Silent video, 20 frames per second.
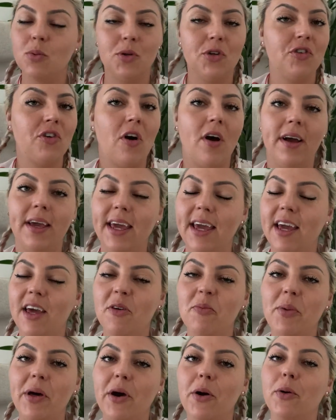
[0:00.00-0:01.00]
we're talking
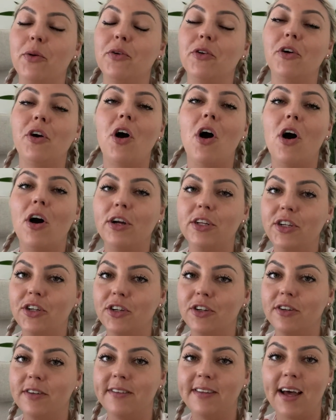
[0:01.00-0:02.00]
about
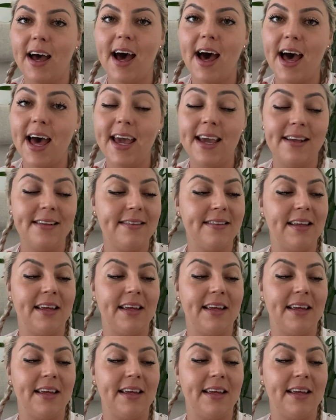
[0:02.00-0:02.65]
conures' eyes